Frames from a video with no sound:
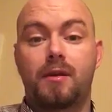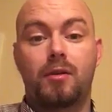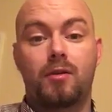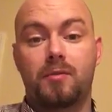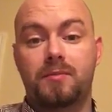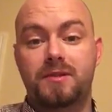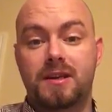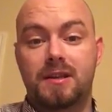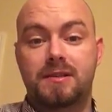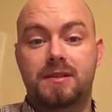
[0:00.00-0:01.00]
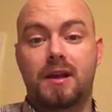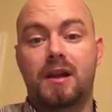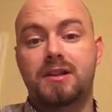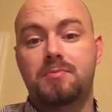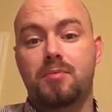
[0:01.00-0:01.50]
Look up the skills and
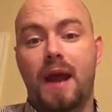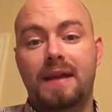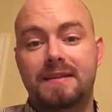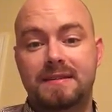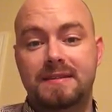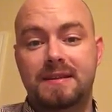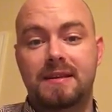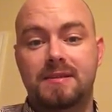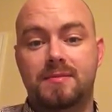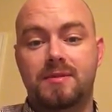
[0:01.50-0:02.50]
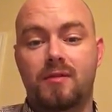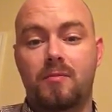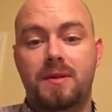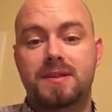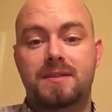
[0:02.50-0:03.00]
knowledge, practice the skills with your own
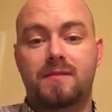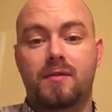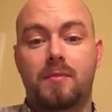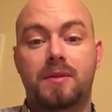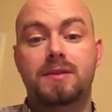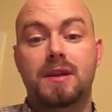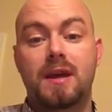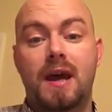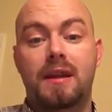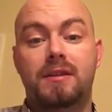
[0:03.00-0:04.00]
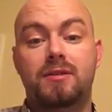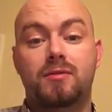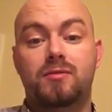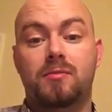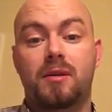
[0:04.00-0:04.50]
pieces of equipment, and do
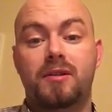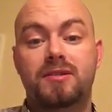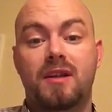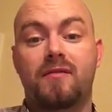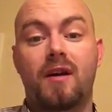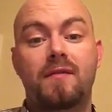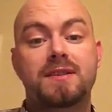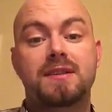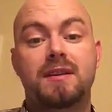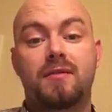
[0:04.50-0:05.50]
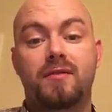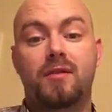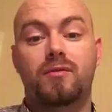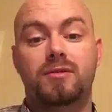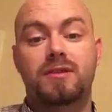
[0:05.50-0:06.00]
it to apply yourself. Obviously now, if you're
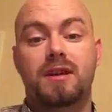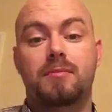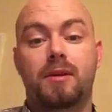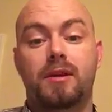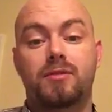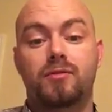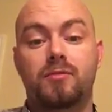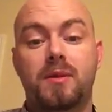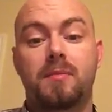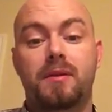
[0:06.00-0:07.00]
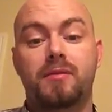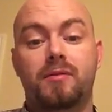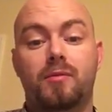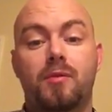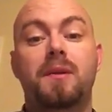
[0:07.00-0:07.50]
going to start applying it to other people and do it in
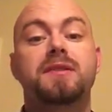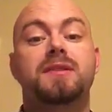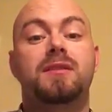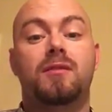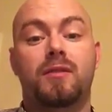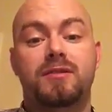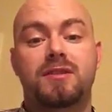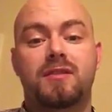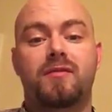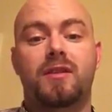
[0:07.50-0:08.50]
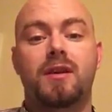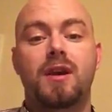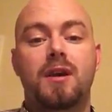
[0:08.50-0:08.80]
the workplace, you need to go and get certified.